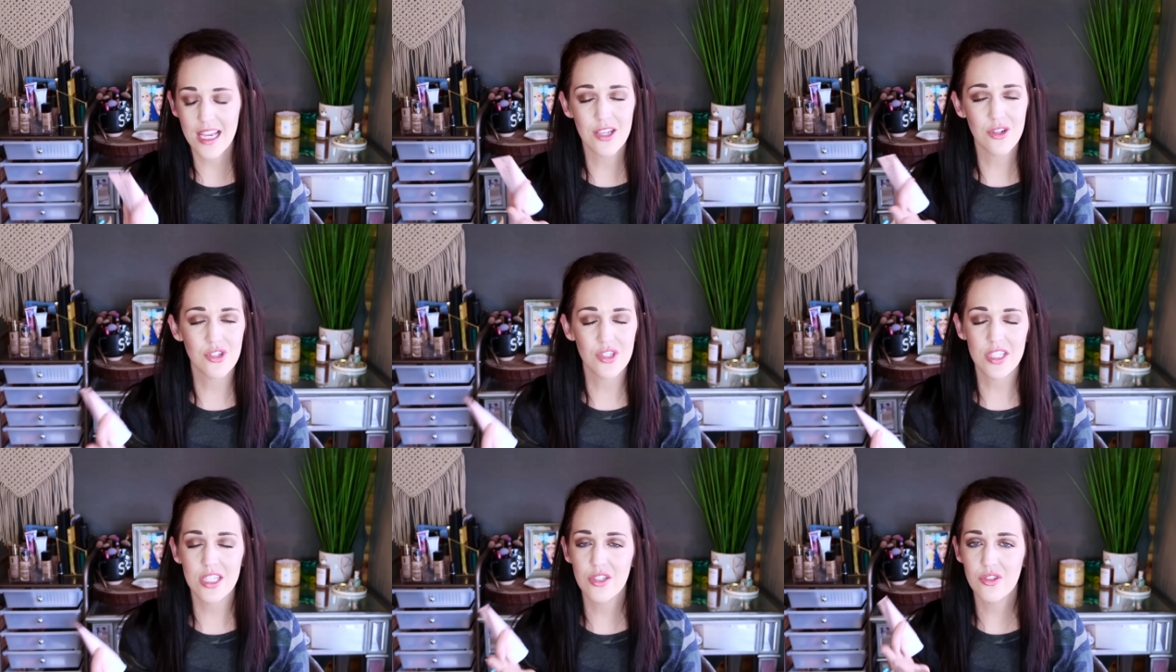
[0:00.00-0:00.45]
I
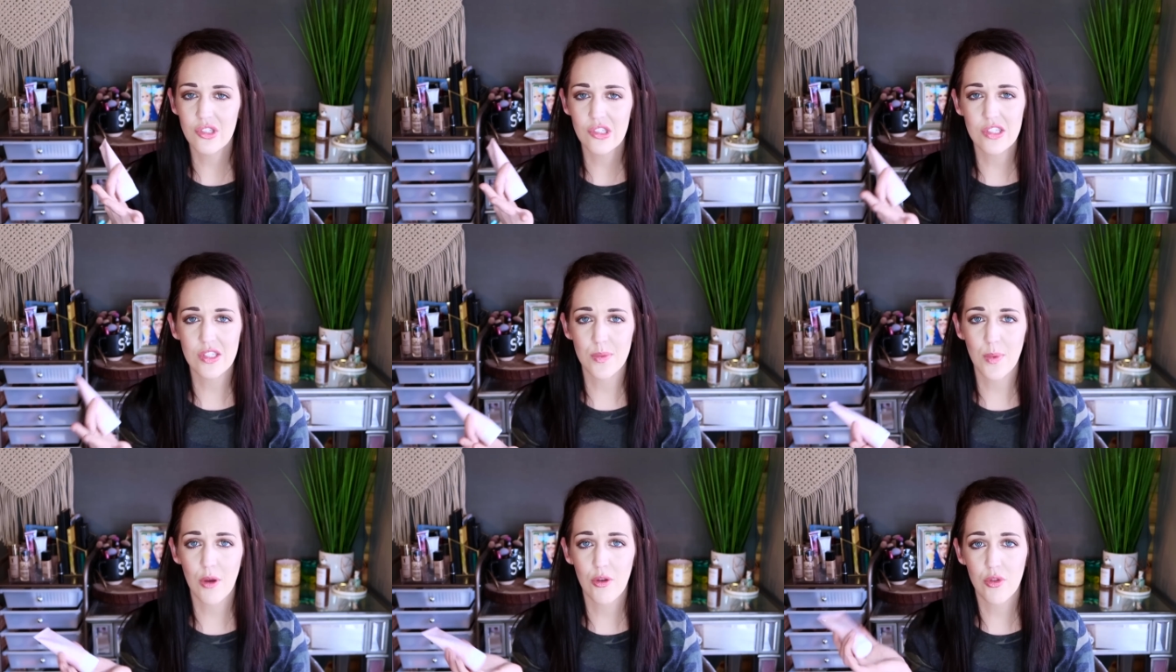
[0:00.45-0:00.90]
usually use
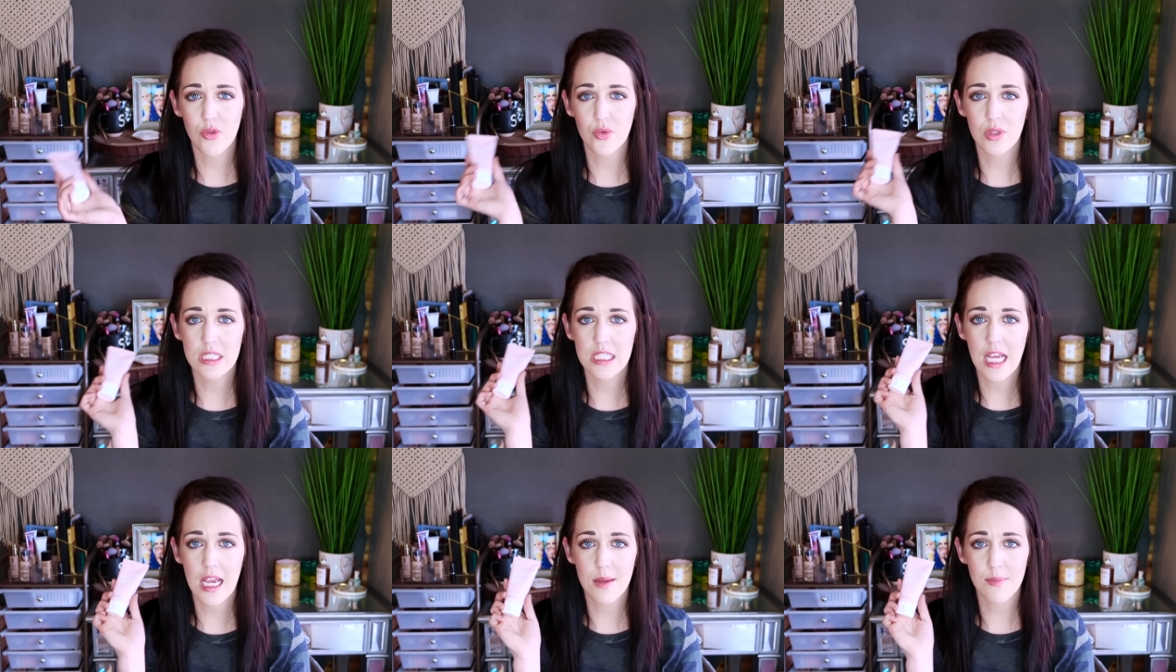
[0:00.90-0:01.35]
this about
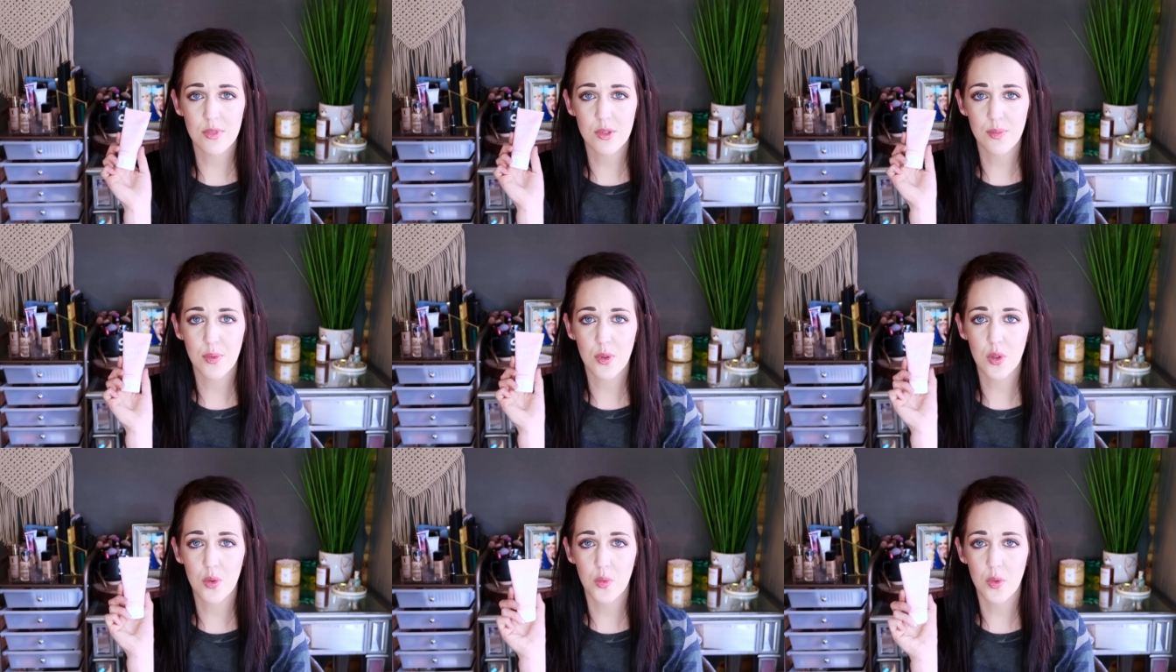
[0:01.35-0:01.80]
three times
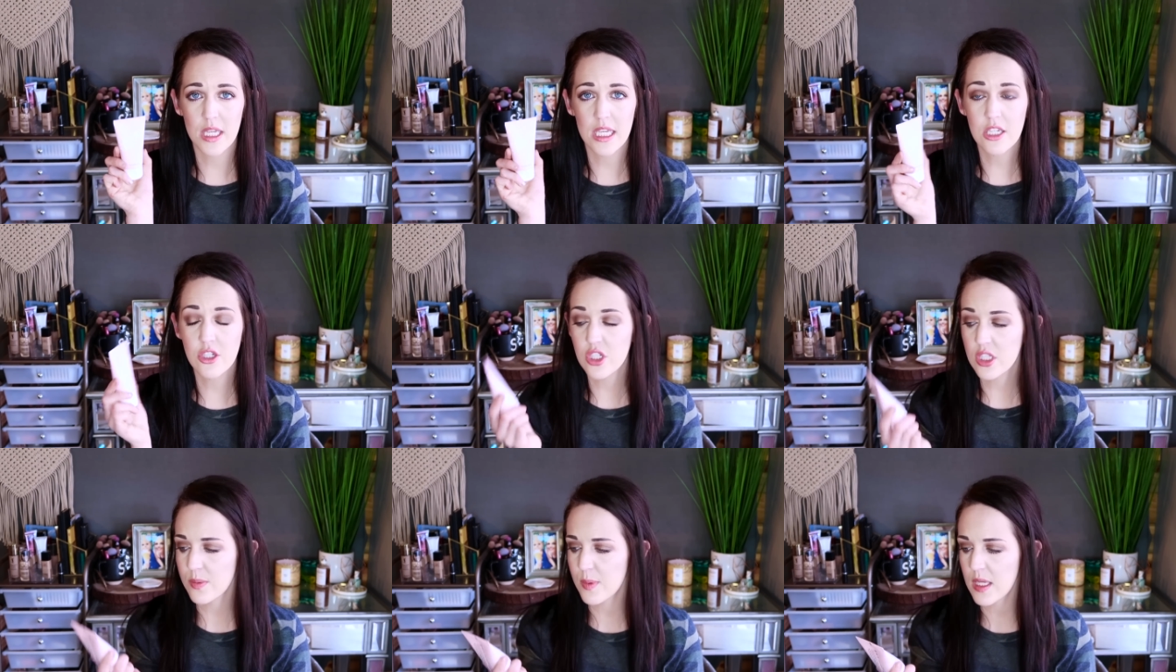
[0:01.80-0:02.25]
per
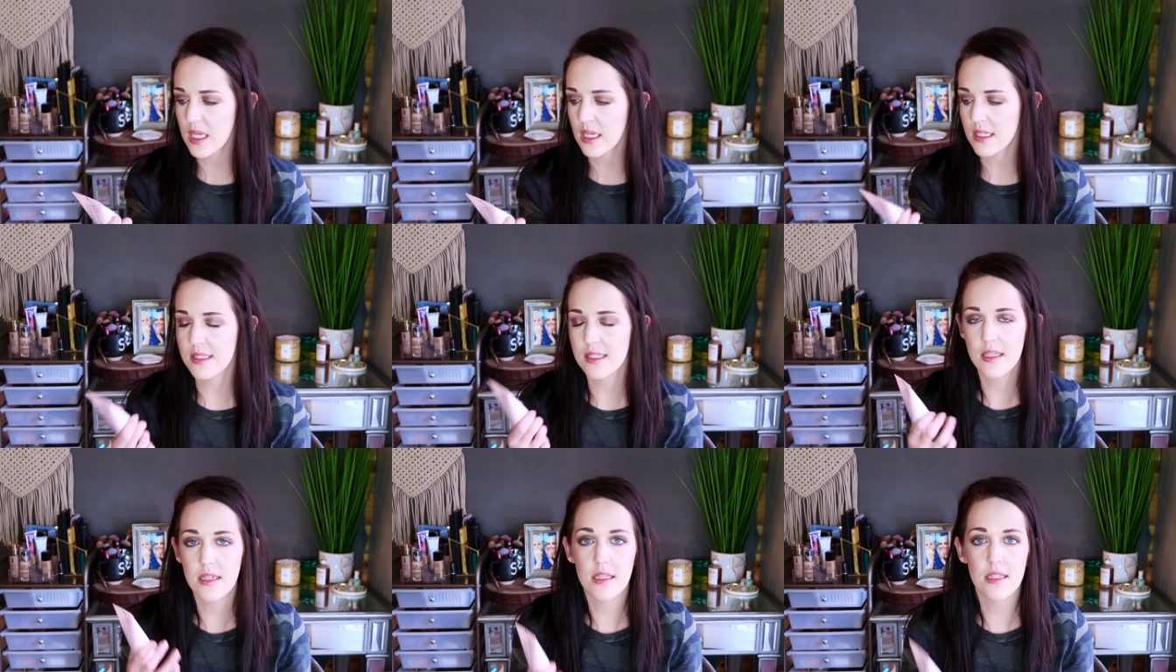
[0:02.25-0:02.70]
week just
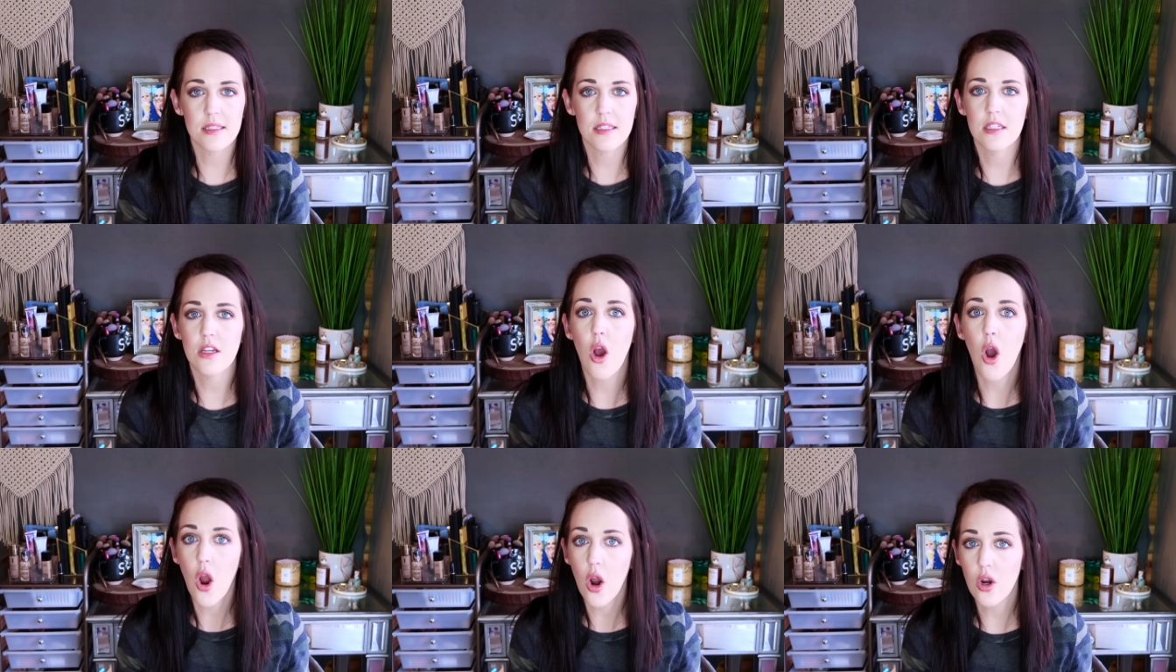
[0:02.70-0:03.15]
because it
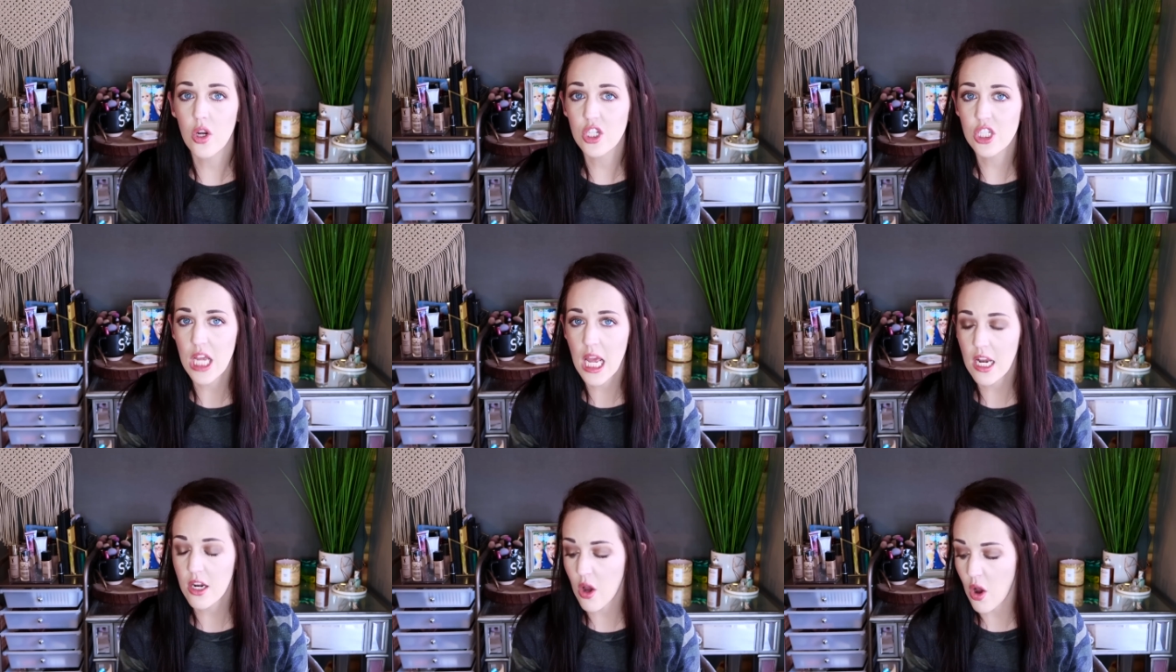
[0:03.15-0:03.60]
isn't harsh
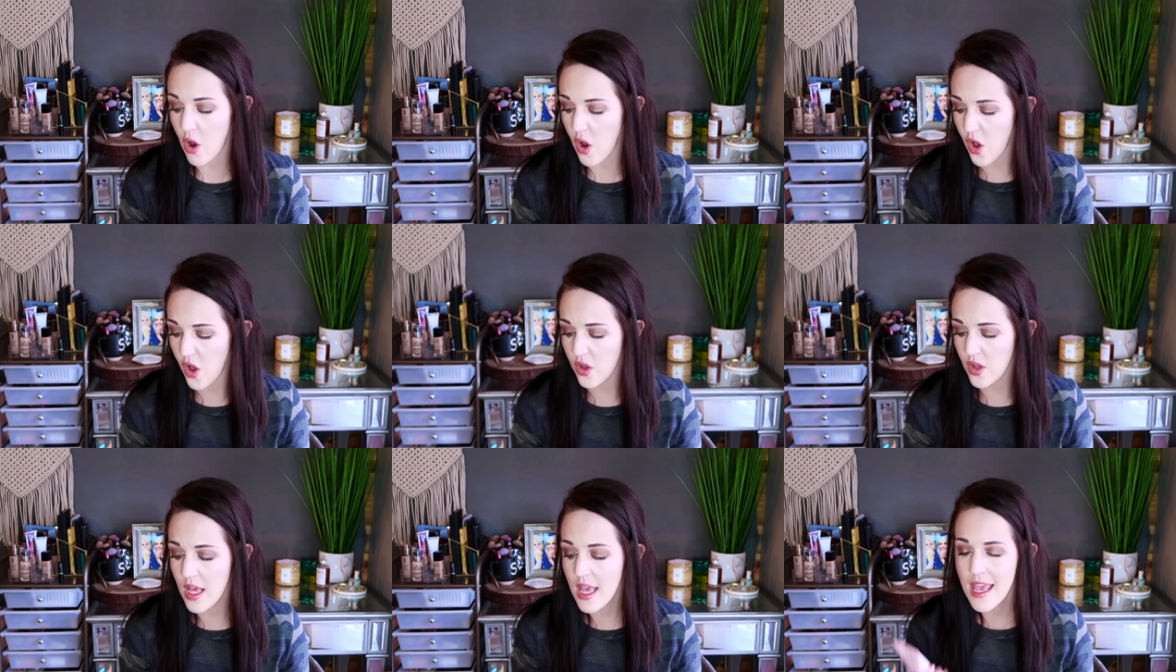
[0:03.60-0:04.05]
at
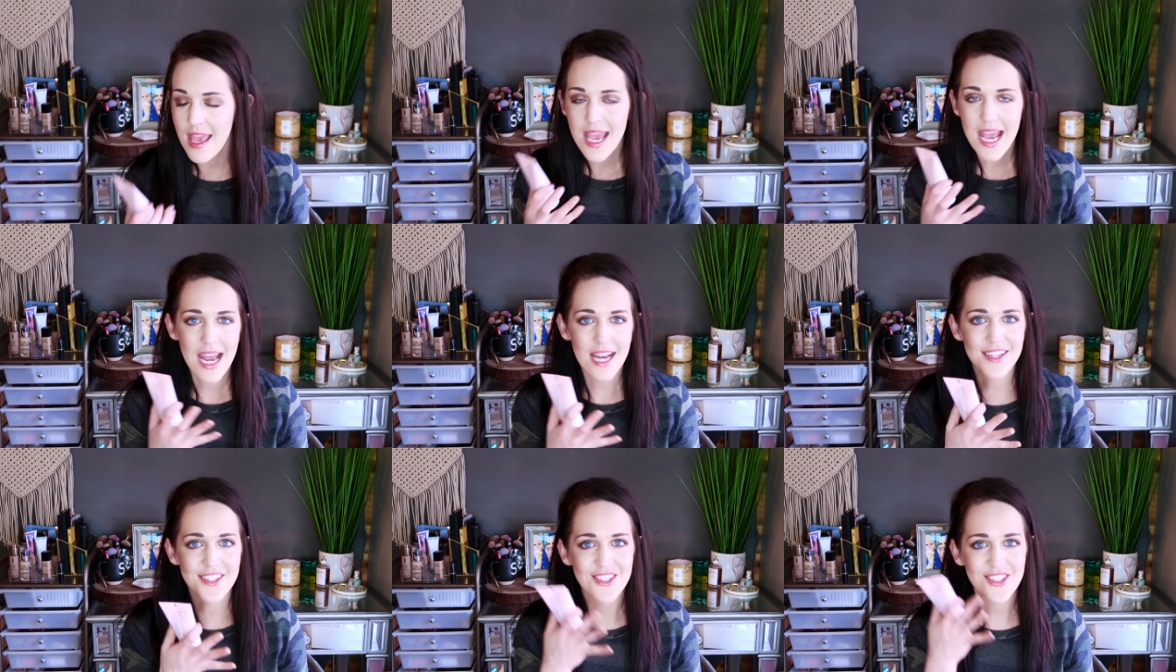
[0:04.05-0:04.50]
all
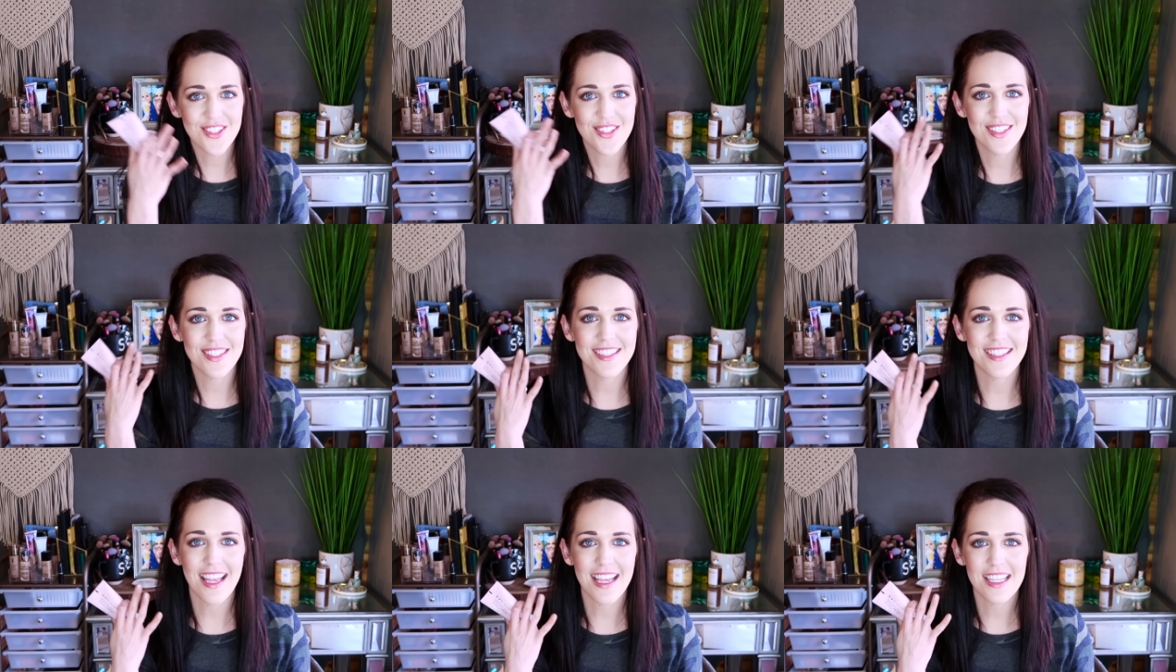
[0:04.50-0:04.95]
and it just
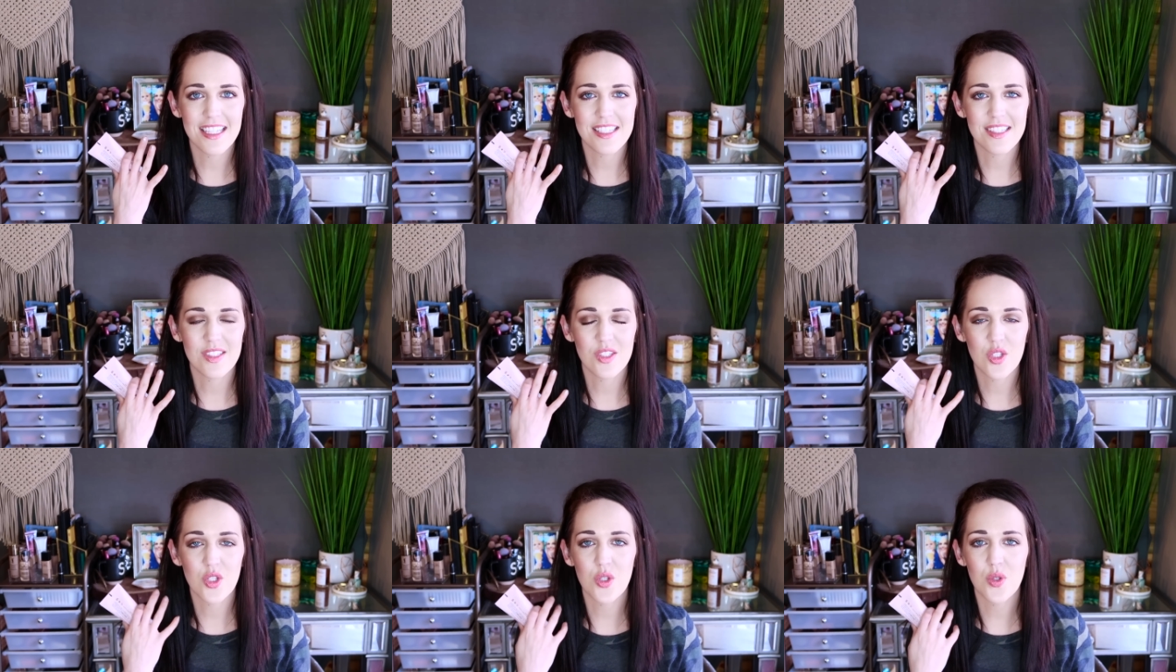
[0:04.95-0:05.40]
is
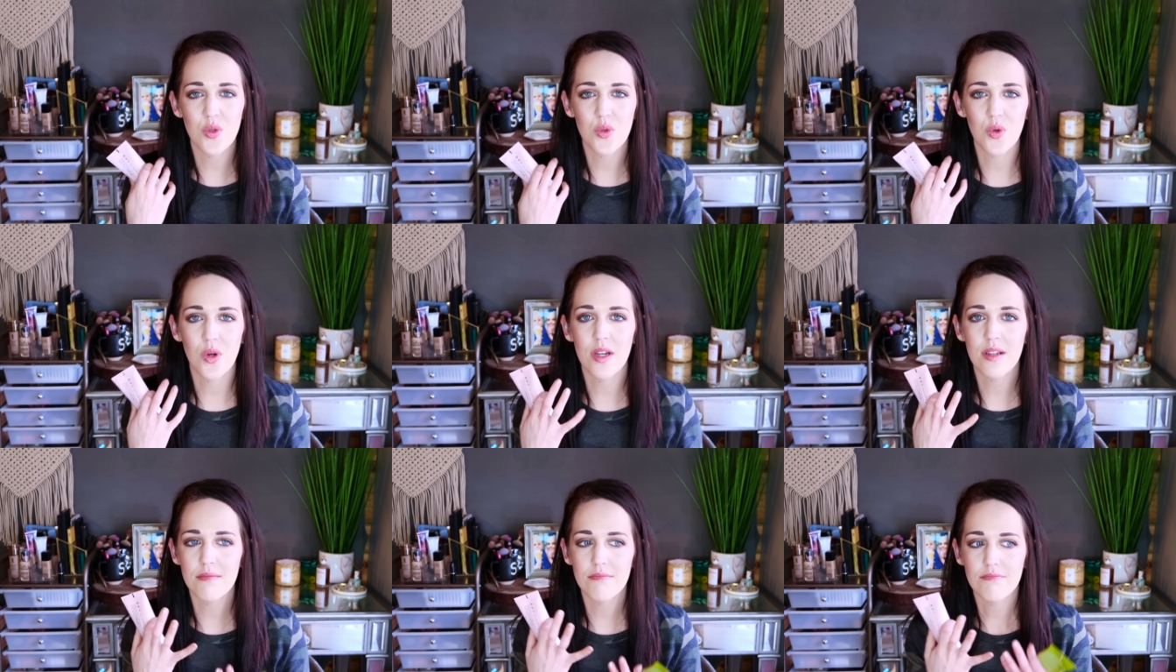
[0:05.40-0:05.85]
nice to
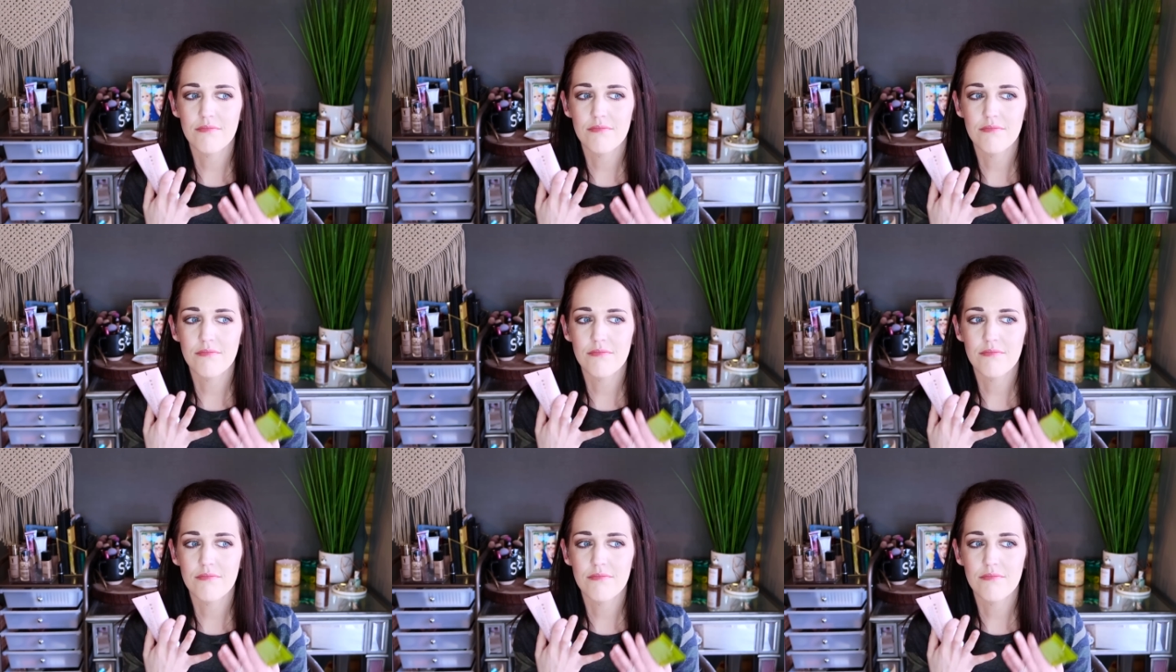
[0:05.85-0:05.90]
to